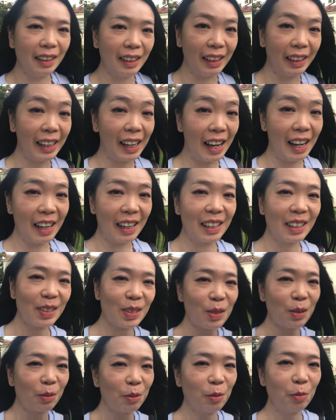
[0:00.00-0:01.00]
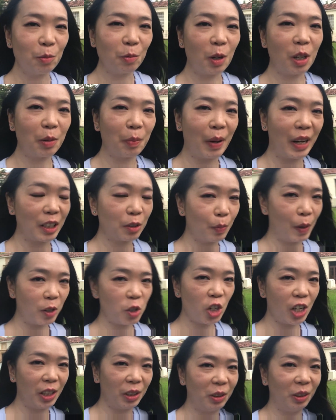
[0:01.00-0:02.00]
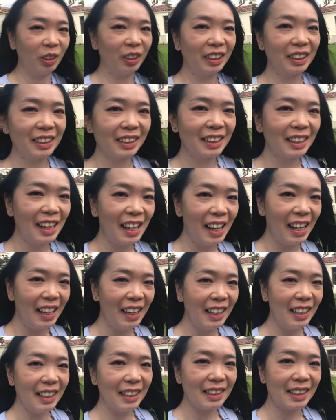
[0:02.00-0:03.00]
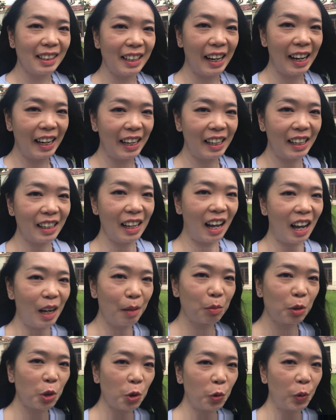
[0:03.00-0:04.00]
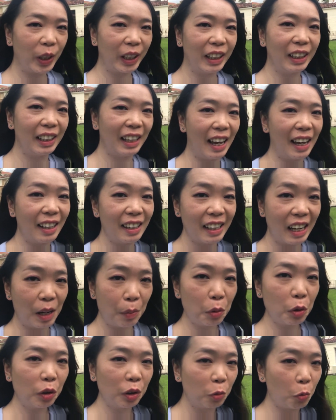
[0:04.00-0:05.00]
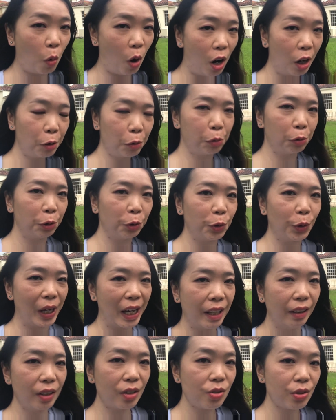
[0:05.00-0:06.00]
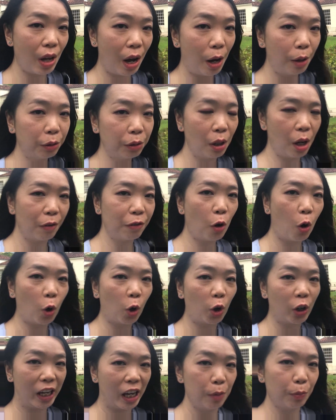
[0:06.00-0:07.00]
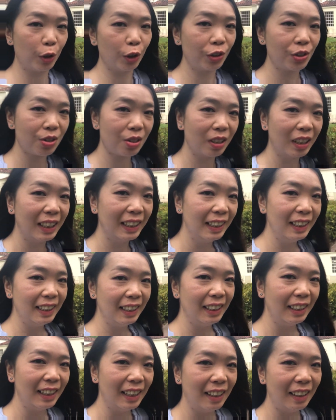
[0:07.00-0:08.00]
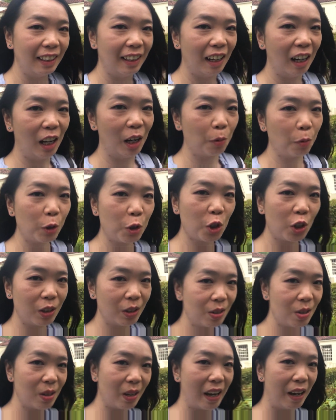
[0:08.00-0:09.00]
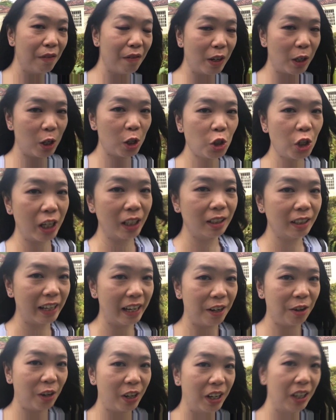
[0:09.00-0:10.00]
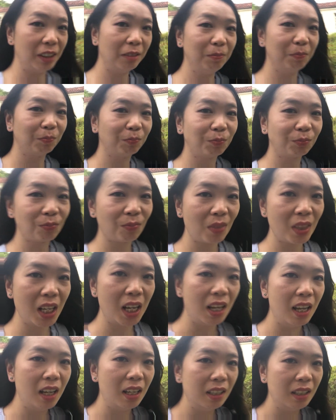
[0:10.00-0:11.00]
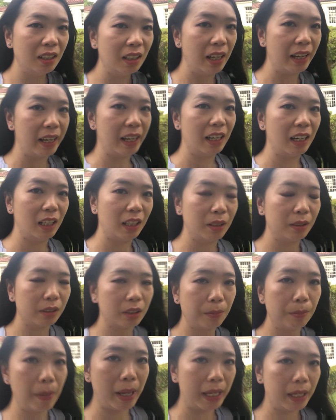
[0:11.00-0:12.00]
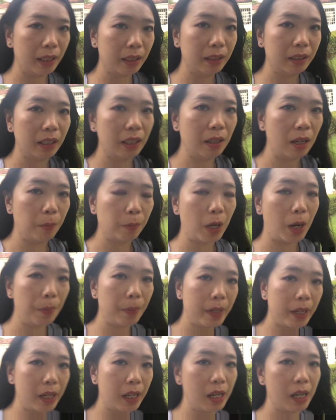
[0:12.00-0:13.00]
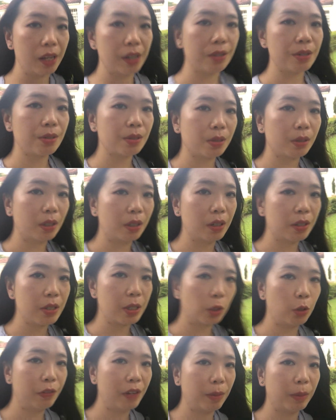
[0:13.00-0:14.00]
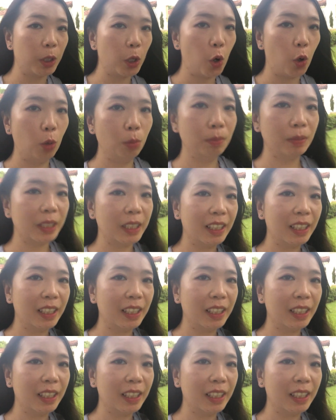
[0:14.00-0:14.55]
Hey guys, welcome back to my channel. Today I'm doing a neighborhood walkthrough in the south of Coral Gables, which is a very shaded area, and the main property is the single family home.